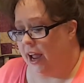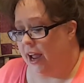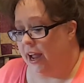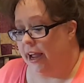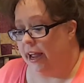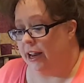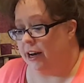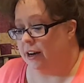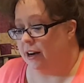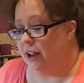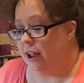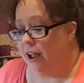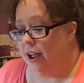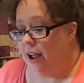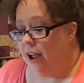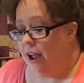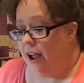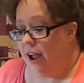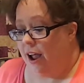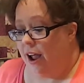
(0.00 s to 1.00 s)
And
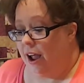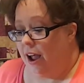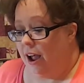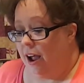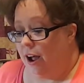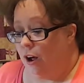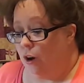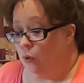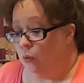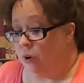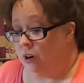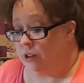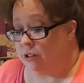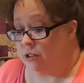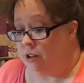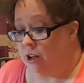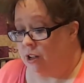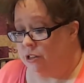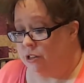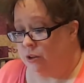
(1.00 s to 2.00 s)
what
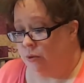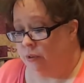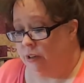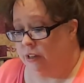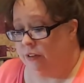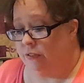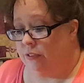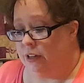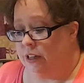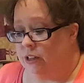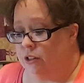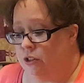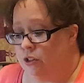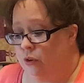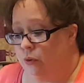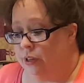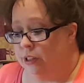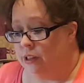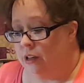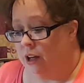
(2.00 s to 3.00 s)
is also really fun is
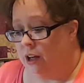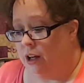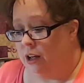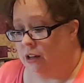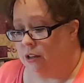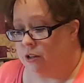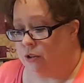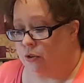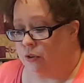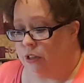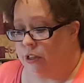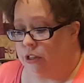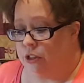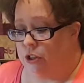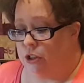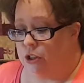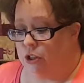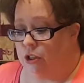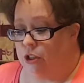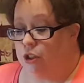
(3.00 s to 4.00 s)
doing the
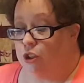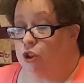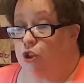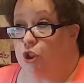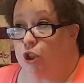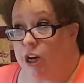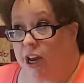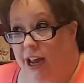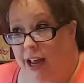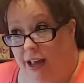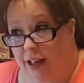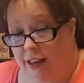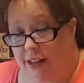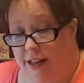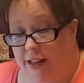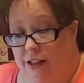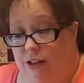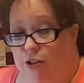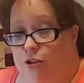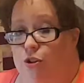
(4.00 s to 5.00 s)
ostrich
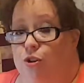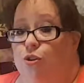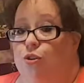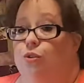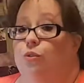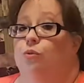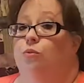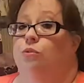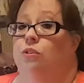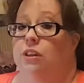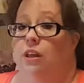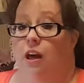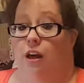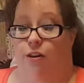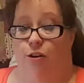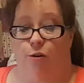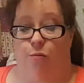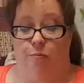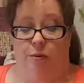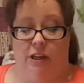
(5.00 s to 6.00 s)
challenge with
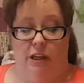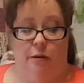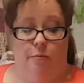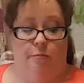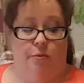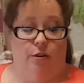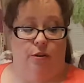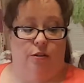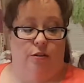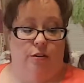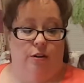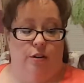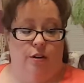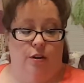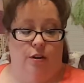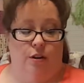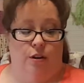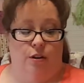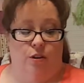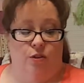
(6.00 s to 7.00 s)
other people.
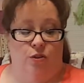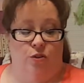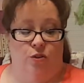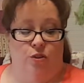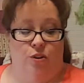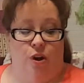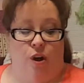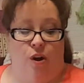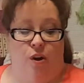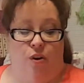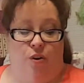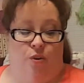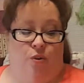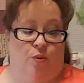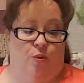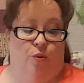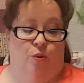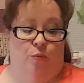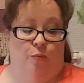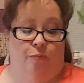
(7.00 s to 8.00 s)

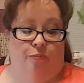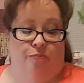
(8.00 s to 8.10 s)
So